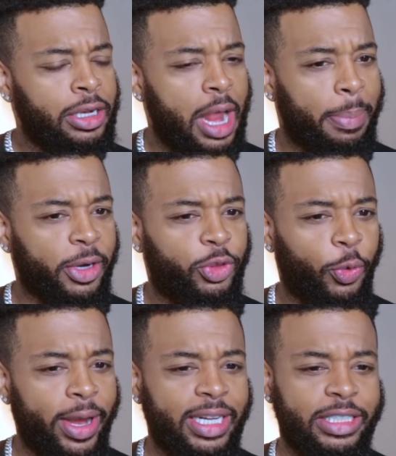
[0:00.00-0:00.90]
Number
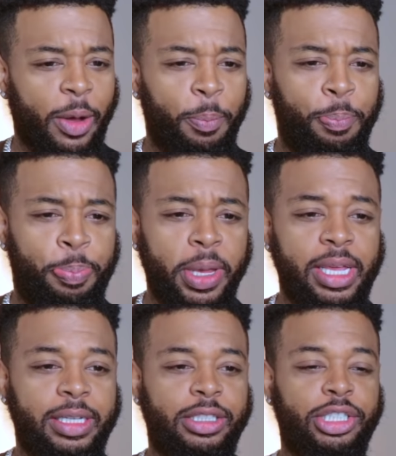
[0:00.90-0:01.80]
3 is a
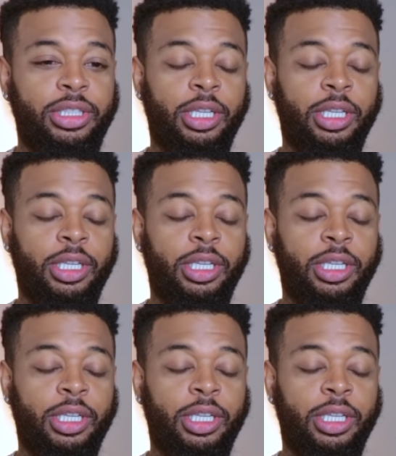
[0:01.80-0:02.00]
beast.